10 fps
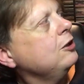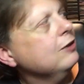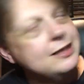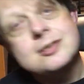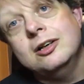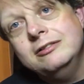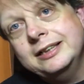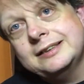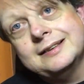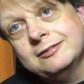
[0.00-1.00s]
Great
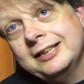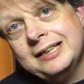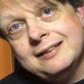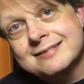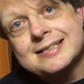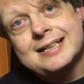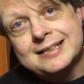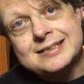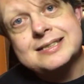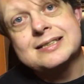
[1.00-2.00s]
songwriter, great
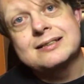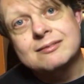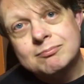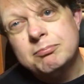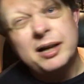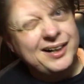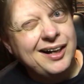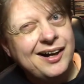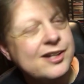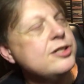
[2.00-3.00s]
lyricist, by and
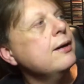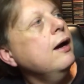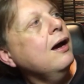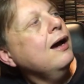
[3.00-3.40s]
large.